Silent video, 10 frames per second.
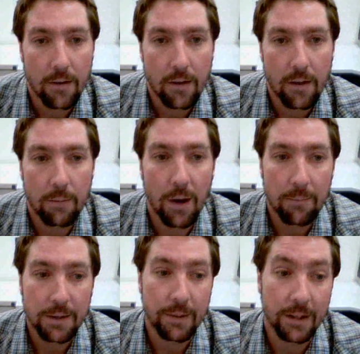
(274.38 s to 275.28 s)
it
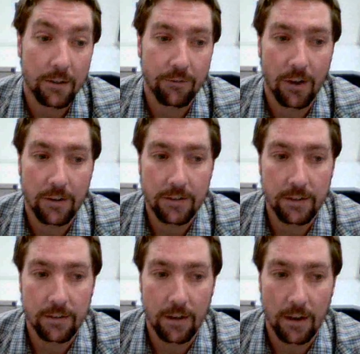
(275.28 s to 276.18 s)
might be a bit
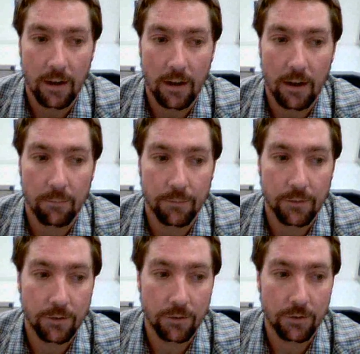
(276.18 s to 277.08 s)
confronting
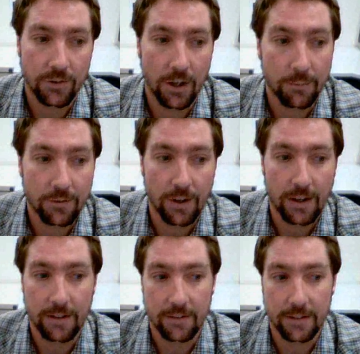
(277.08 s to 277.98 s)
to jump straight
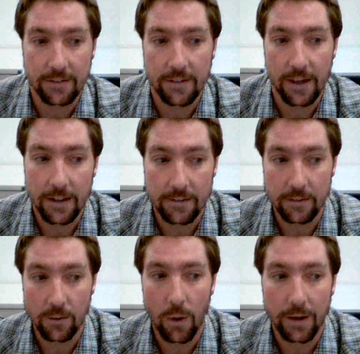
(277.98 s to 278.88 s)
into this text.
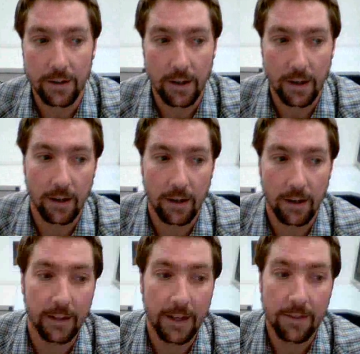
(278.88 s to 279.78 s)
It's quite
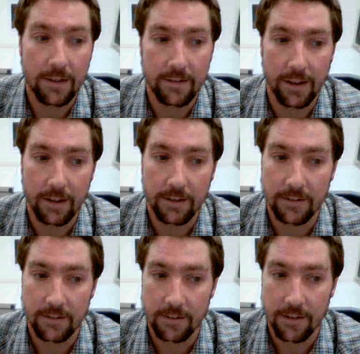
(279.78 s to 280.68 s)
a lengthy
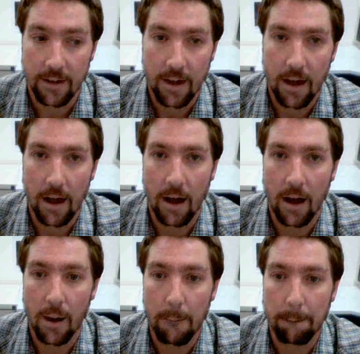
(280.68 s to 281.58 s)
text.
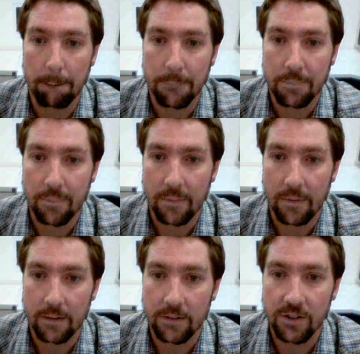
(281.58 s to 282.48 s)

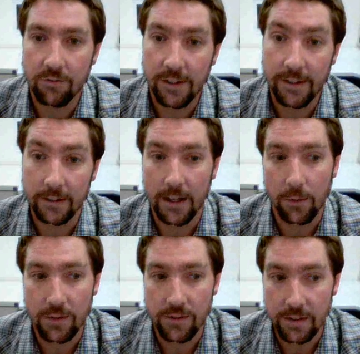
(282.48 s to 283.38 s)
Generally, the
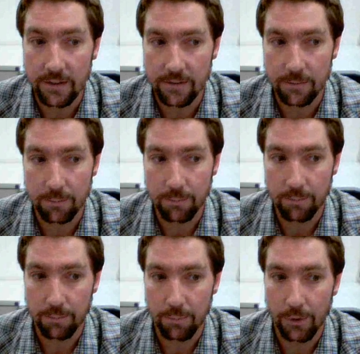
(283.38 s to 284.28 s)
language is
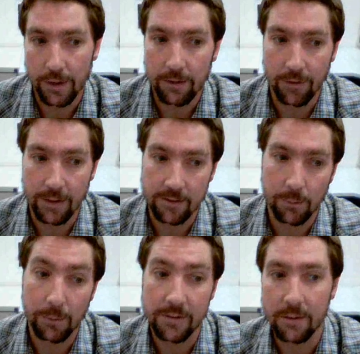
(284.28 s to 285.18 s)
pretty
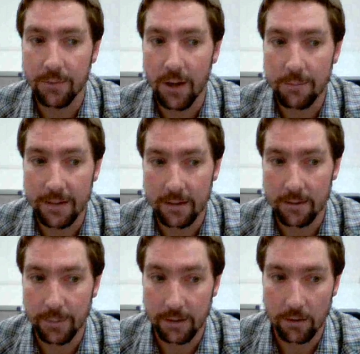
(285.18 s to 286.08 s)
reasonable, but sometimes it gets
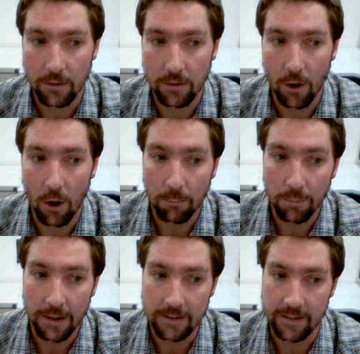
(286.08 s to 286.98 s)
a bit
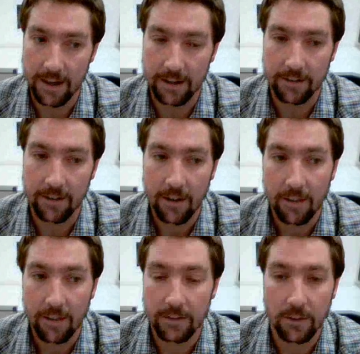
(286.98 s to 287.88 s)
complex, and
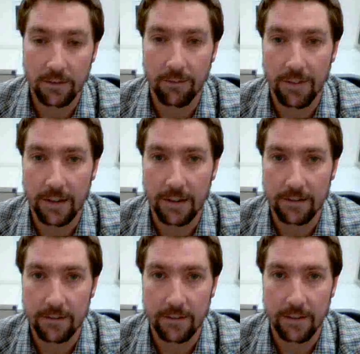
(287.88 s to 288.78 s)
there's lots of
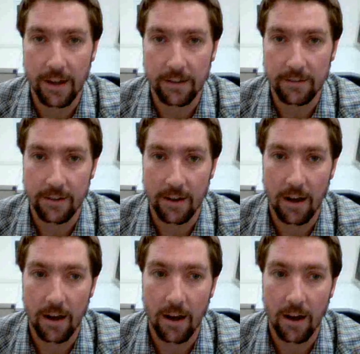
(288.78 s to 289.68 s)
things that
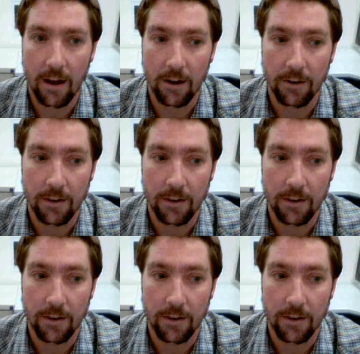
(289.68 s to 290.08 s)
are,